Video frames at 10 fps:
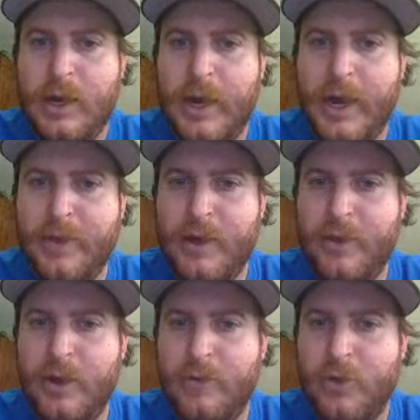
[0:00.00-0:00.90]
And then
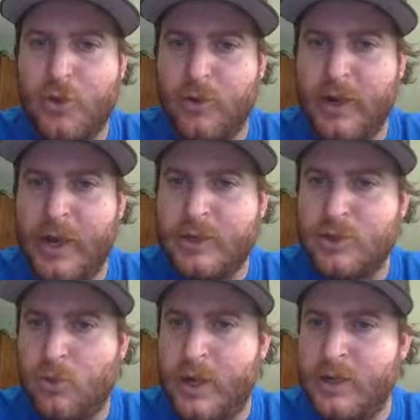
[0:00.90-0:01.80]
the 3x
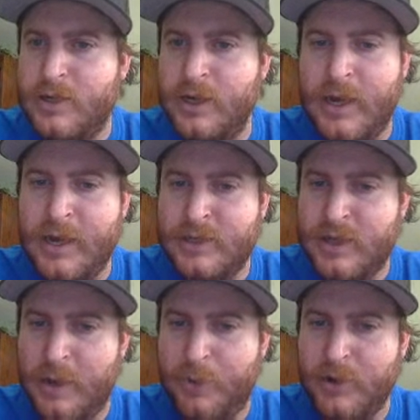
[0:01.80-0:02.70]
squared dx,
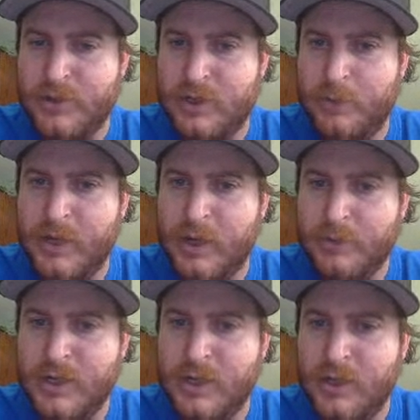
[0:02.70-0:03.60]
that part's going to become
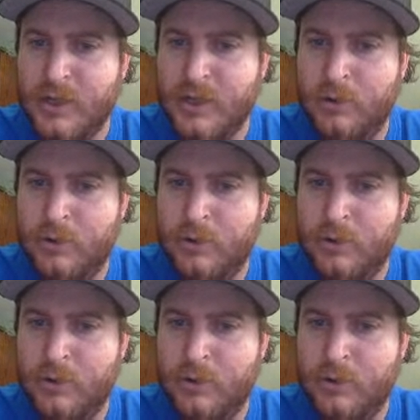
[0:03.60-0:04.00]
du.